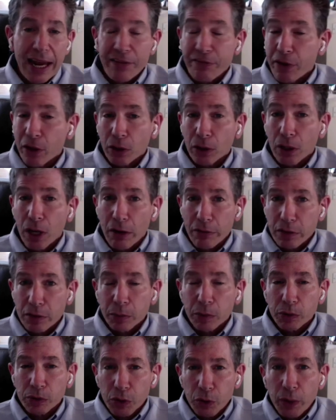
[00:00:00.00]
and I felt
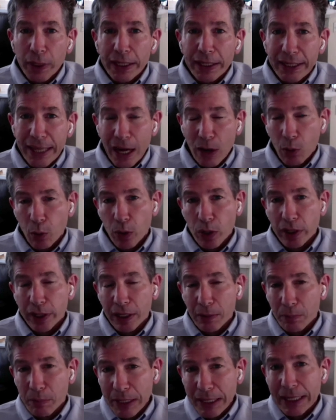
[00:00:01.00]
comfortable doing that
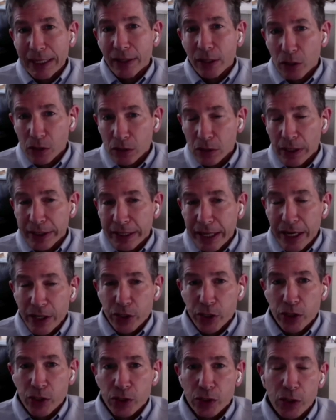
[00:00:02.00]
work and being in those
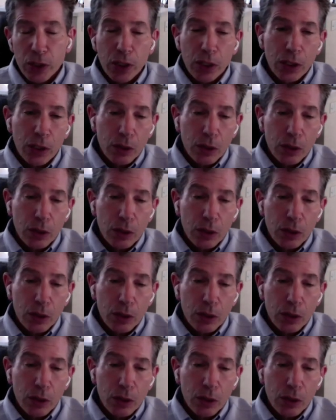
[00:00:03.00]
locations.